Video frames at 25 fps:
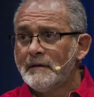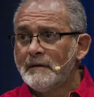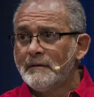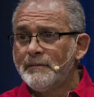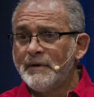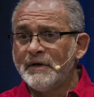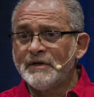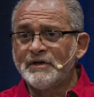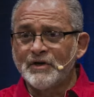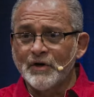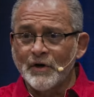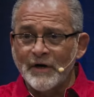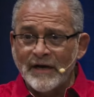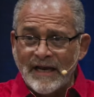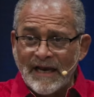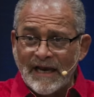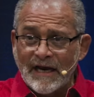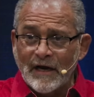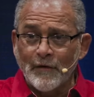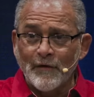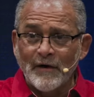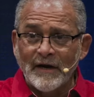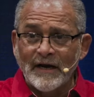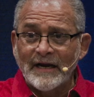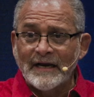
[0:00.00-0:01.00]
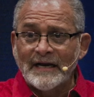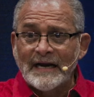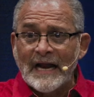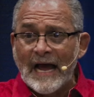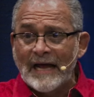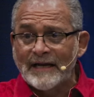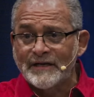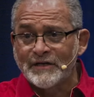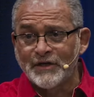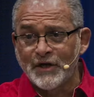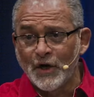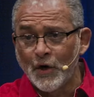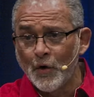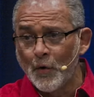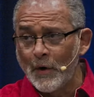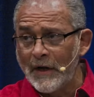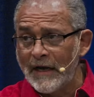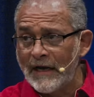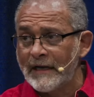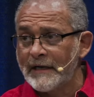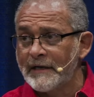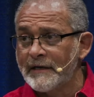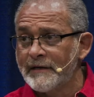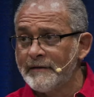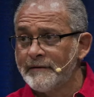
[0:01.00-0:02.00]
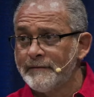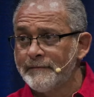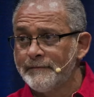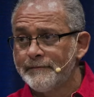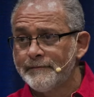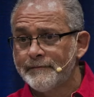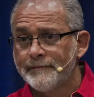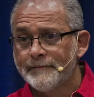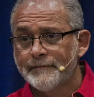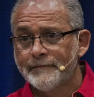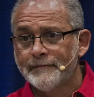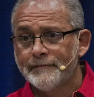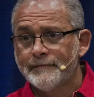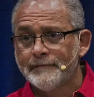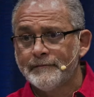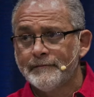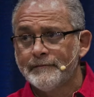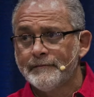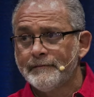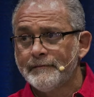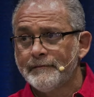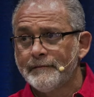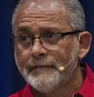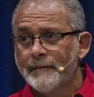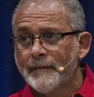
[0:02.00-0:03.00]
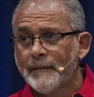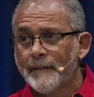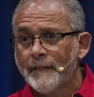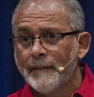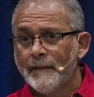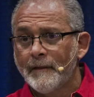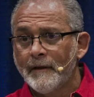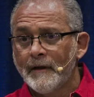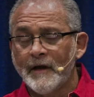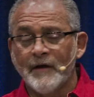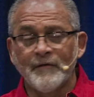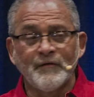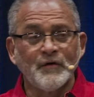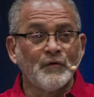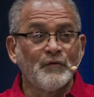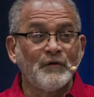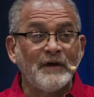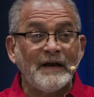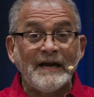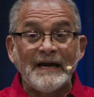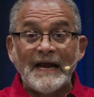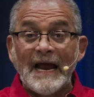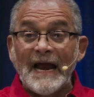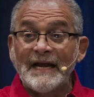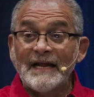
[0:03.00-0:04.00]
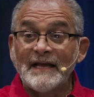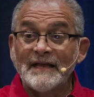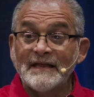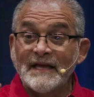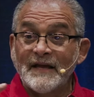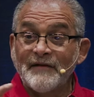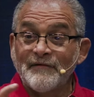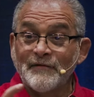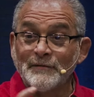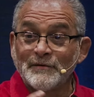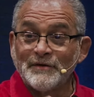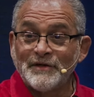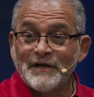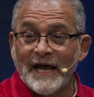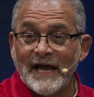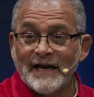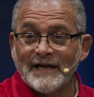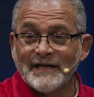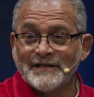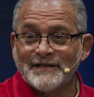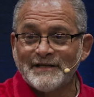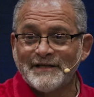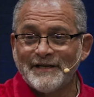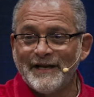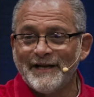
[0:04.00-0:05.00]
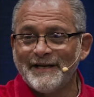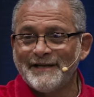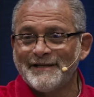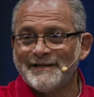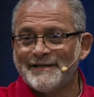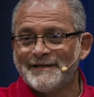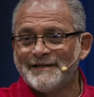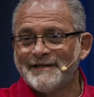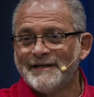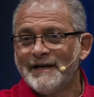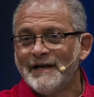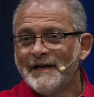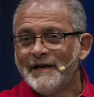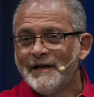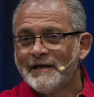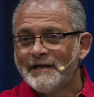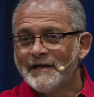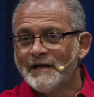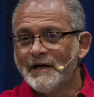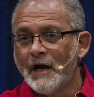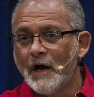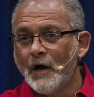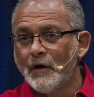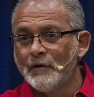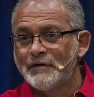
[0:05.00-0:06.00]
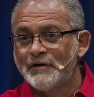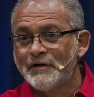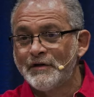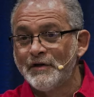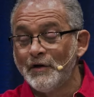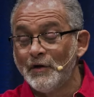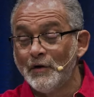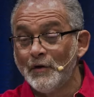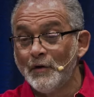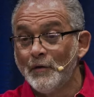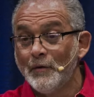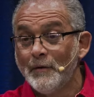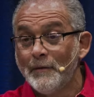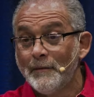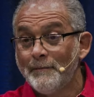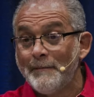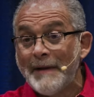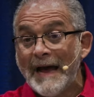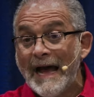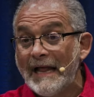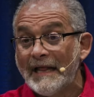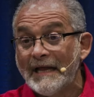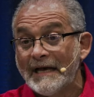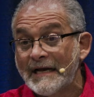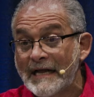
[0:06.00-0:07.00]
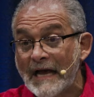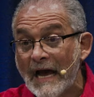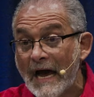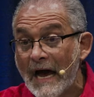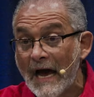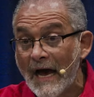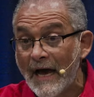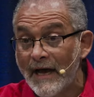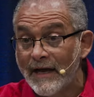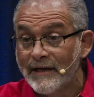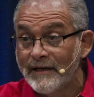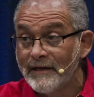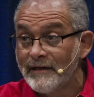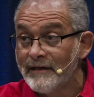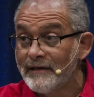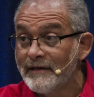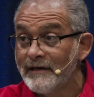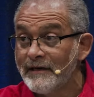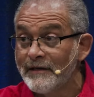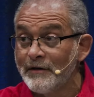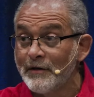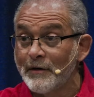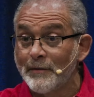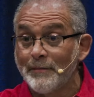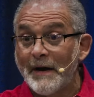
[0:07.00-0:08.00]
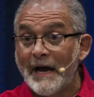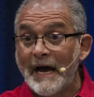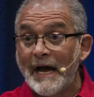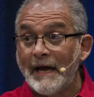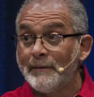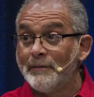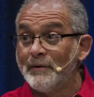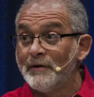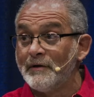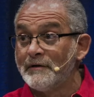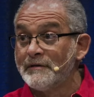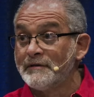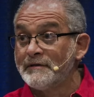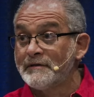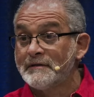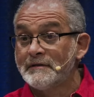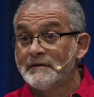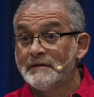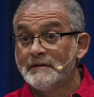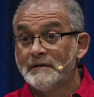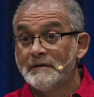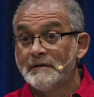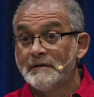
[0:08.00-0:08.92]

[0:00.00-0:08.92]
But you're hearing and not doing. If you read anything from Genesis, you know, to Malachi in your Bibles,